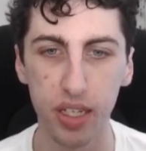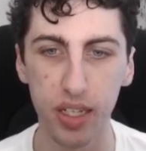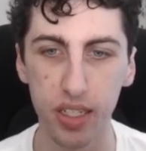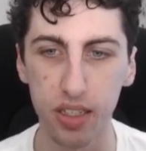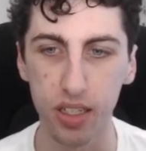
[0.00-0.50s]

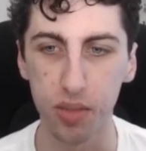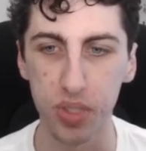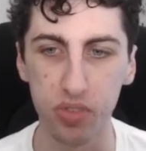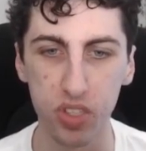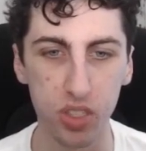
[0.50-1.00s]
and
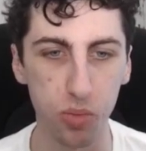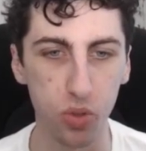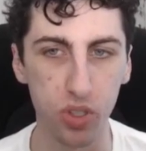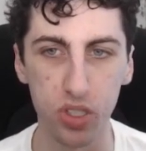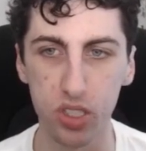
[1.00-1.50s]
even some
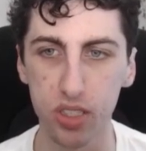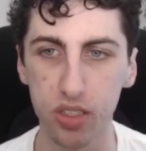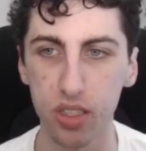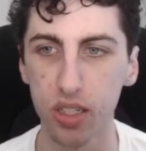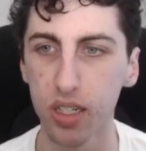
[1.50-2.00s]
Auras
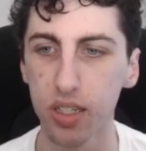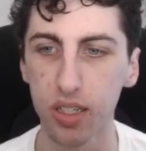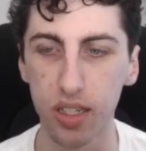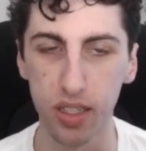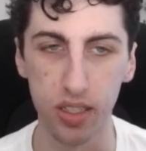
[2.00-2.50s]
here.
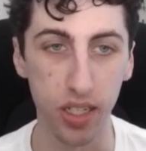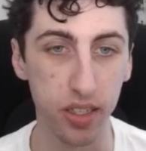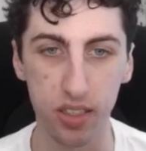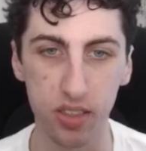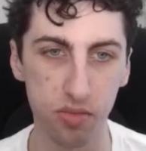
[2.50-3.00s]
And I
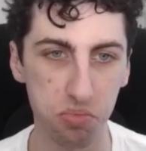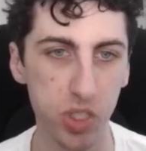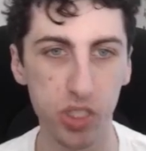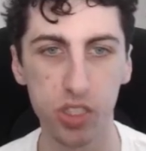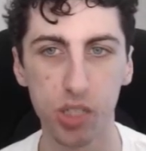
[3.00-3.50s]
think
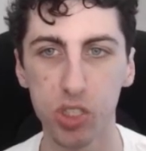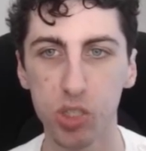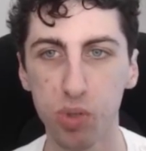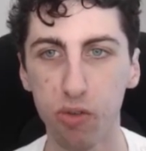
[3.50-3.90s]
it's going to be super